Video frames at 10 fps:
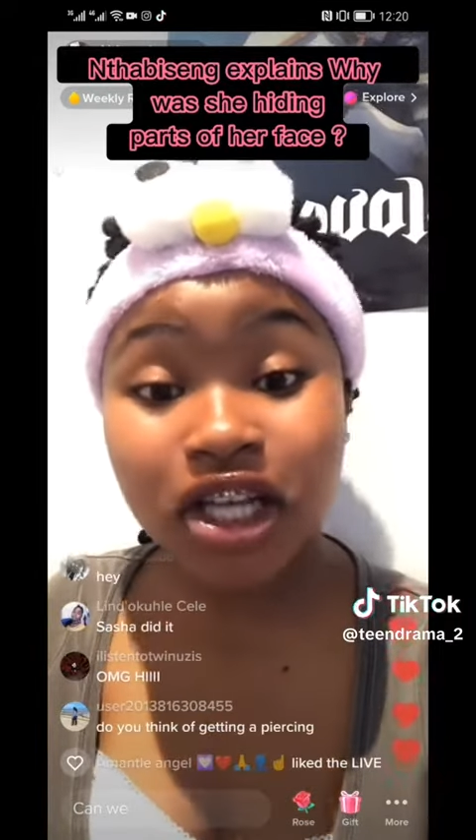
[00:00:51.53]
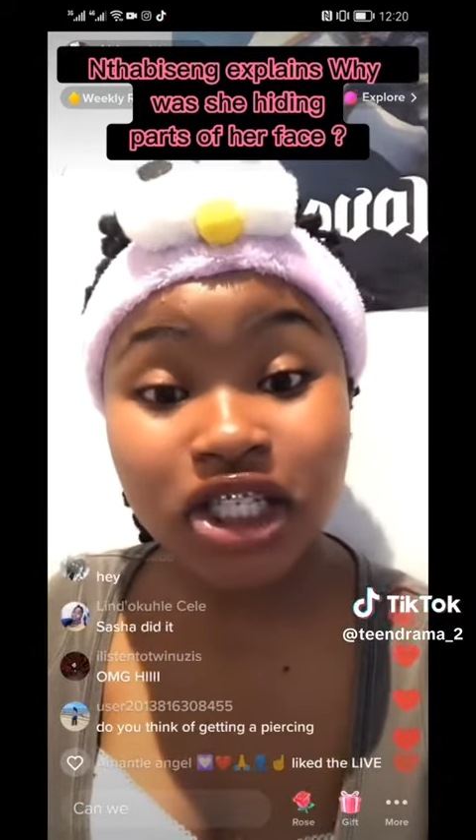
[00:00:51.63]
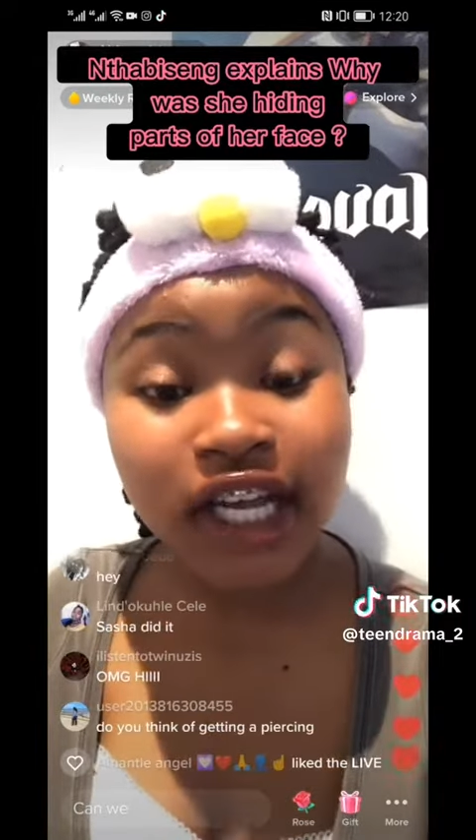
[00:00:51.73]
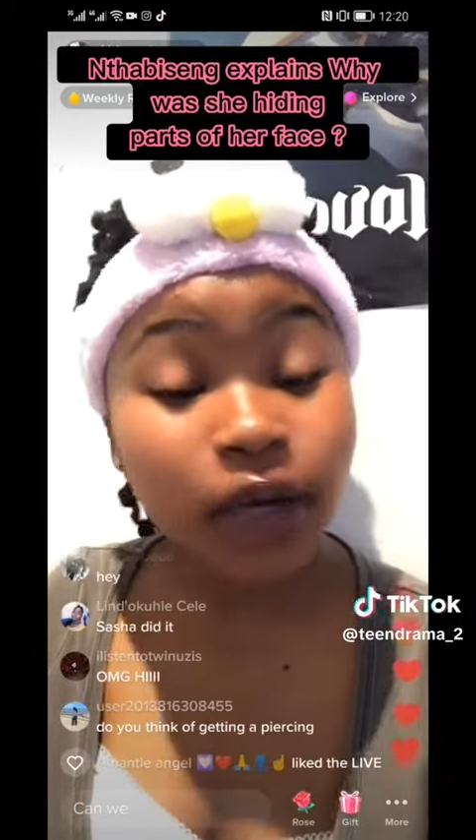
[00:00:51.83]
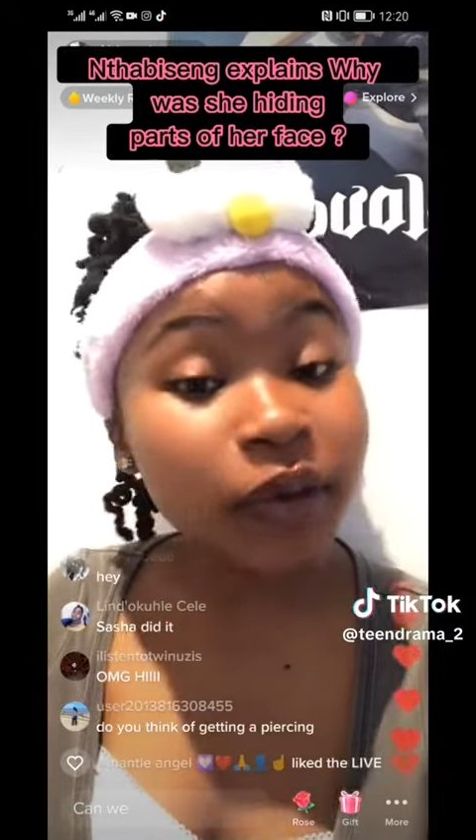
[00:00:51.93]
oh my
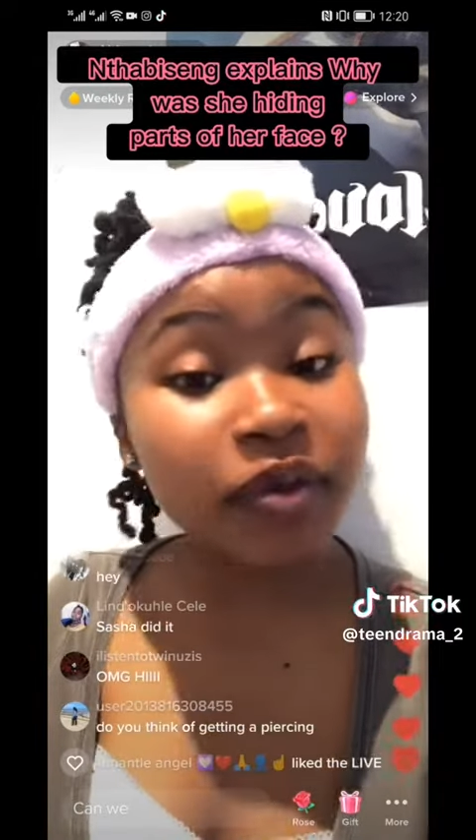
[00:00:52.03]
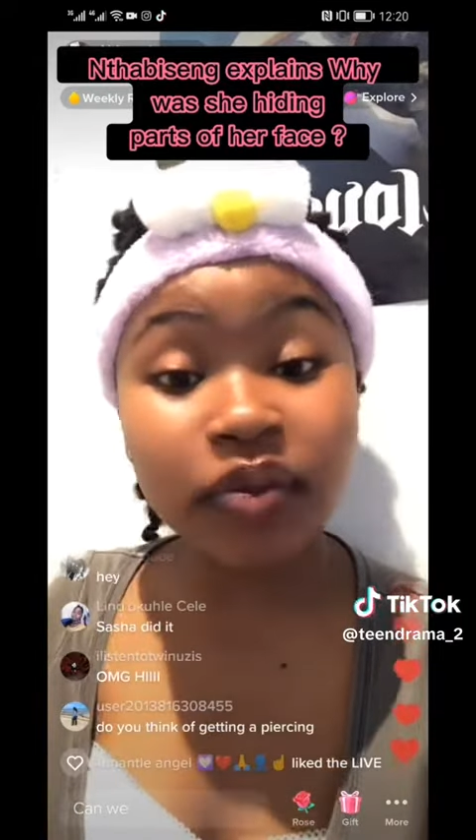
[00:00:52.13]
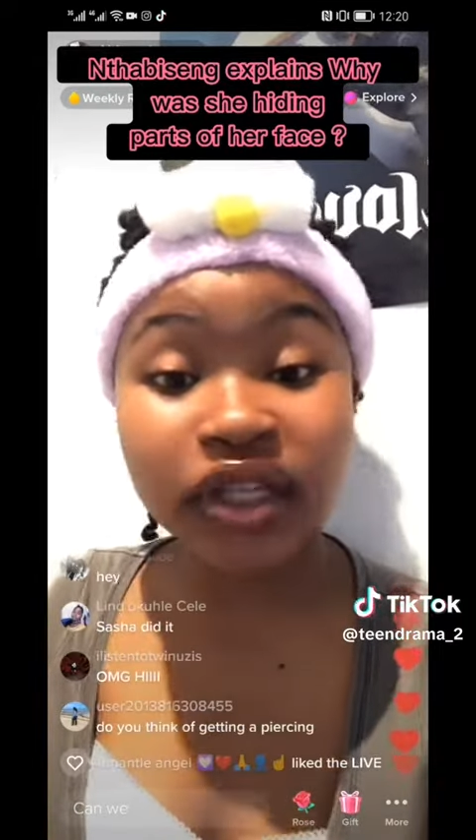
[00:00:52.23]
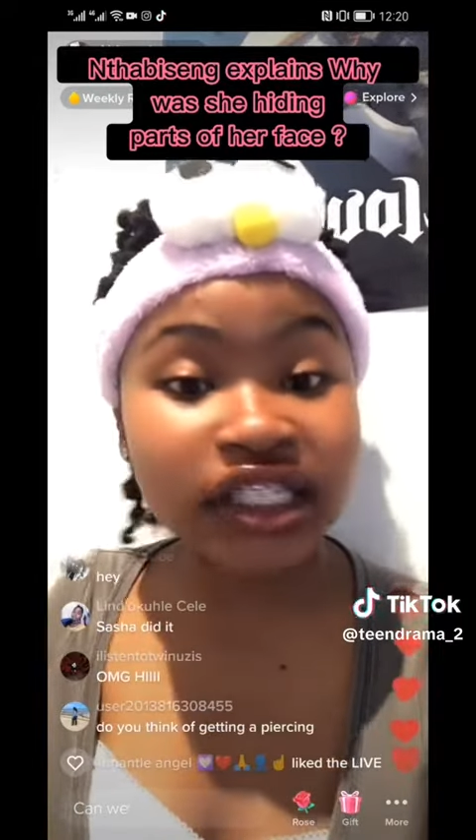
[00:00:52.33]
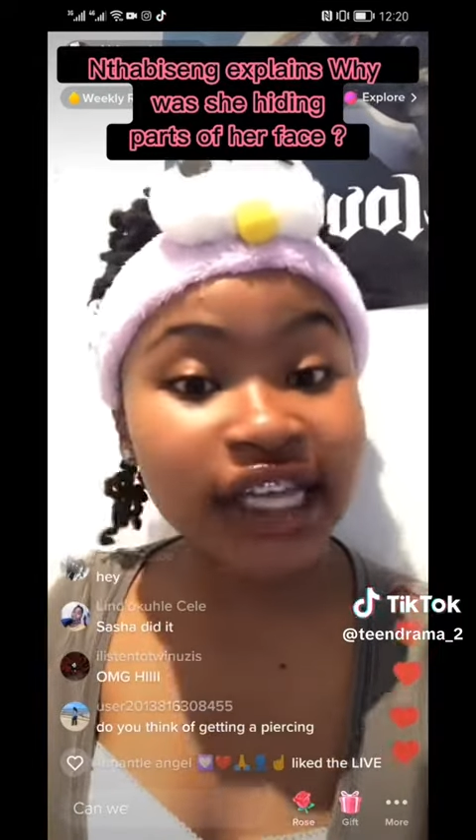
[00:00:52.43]
gosh, look at
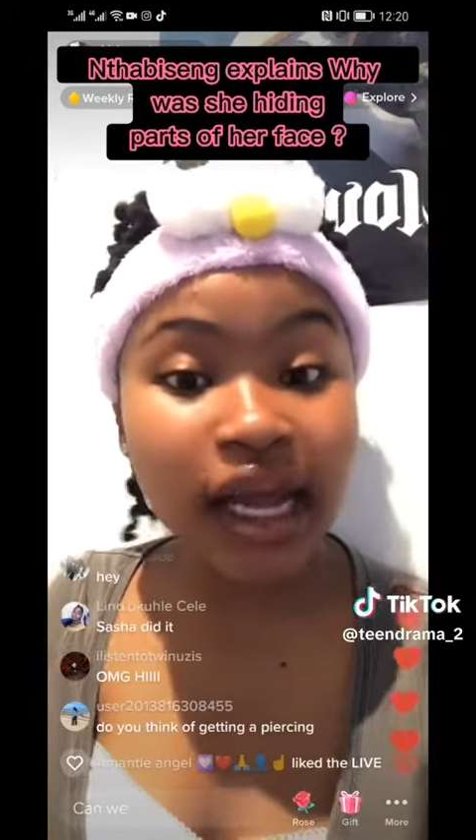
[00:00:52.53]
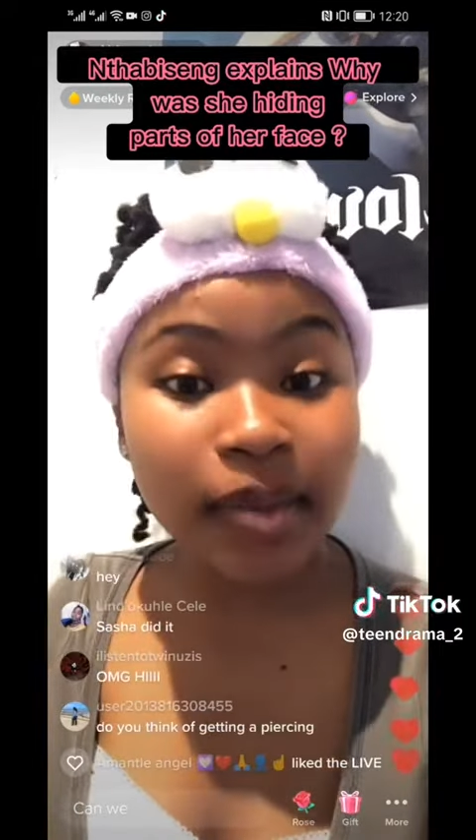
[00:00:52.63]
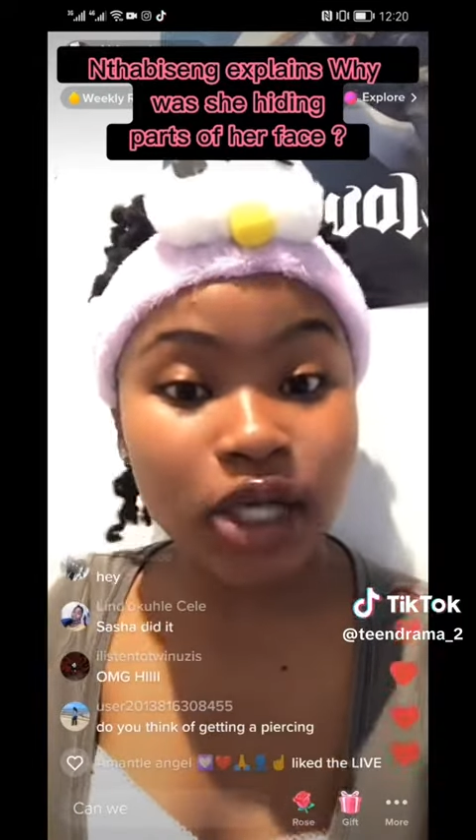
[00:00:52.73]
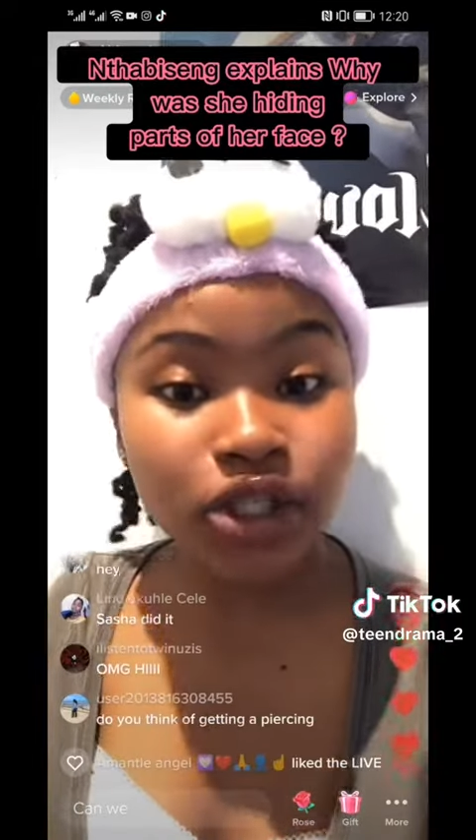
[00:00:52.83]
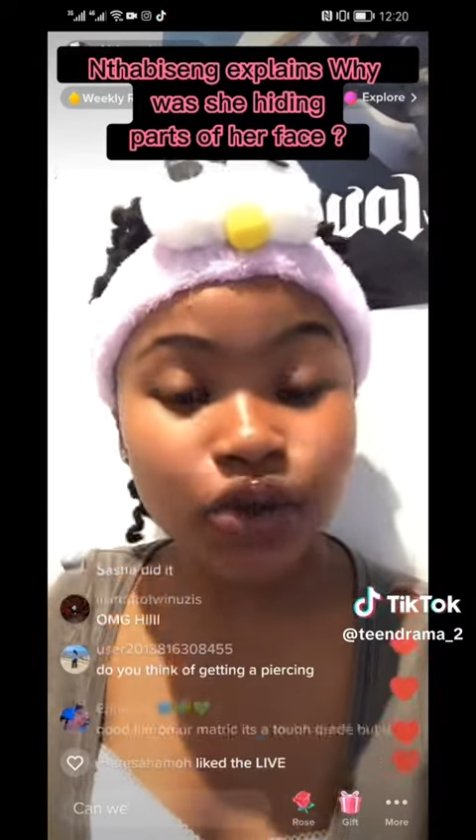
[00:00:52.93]
what people are
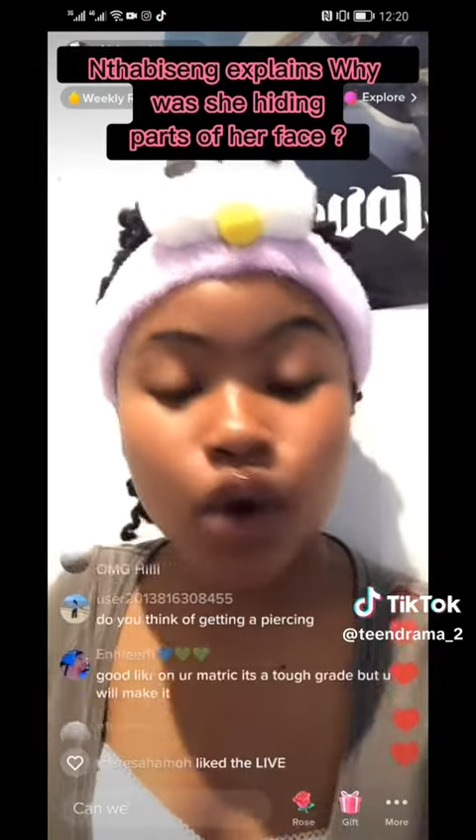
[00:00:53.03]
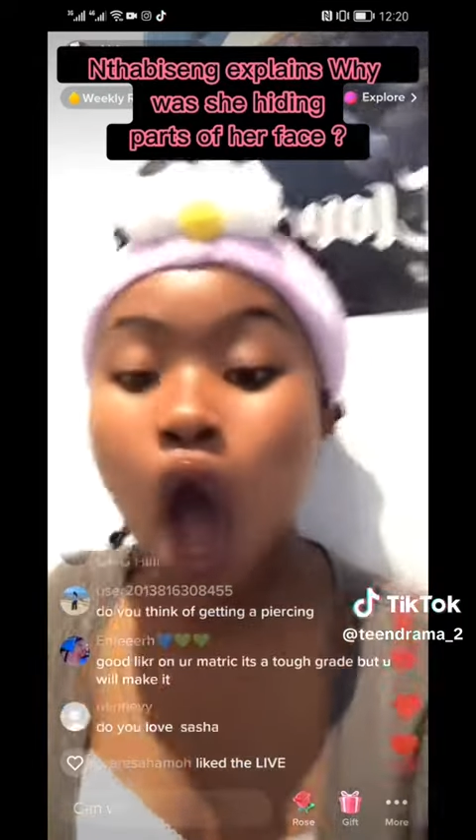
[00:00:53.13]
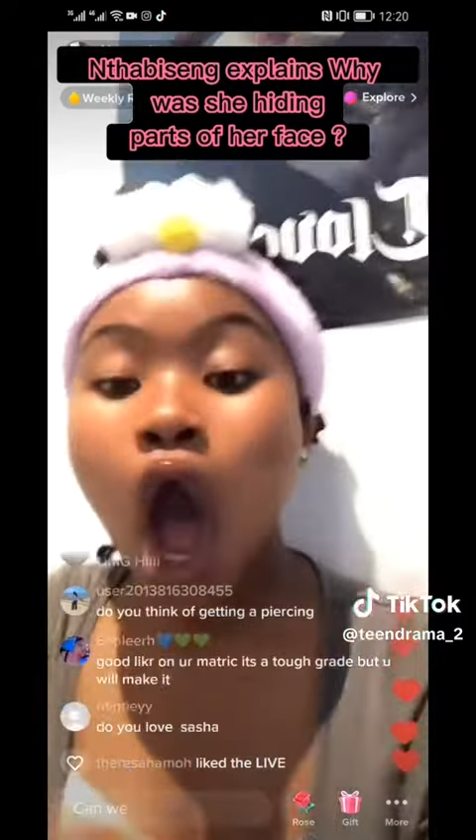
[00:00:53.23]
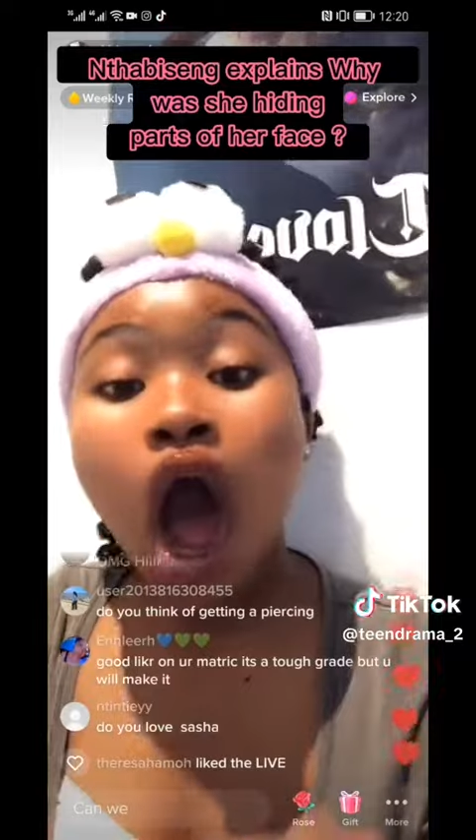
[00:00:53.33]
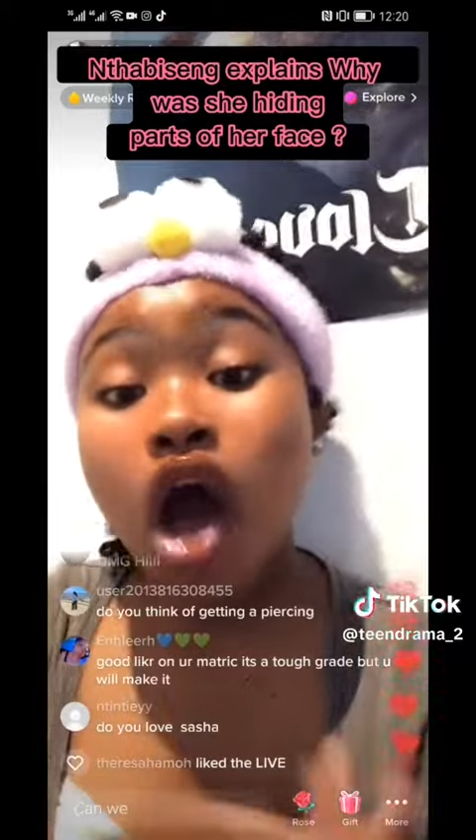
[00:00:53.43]
saying about
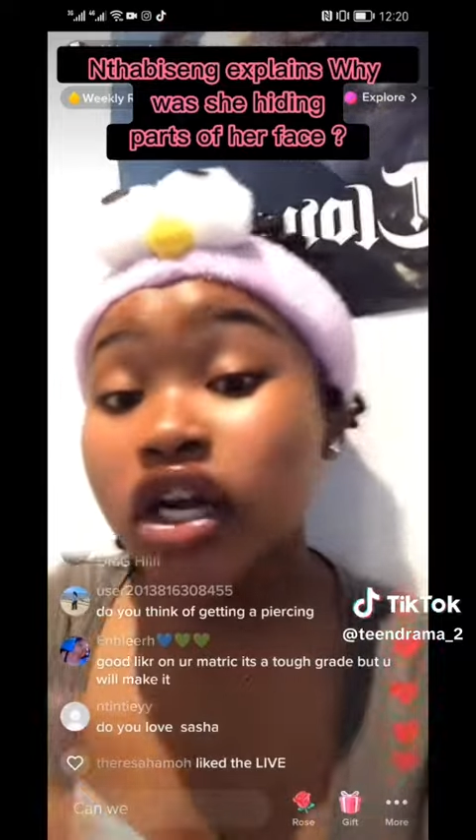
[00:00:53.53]
you,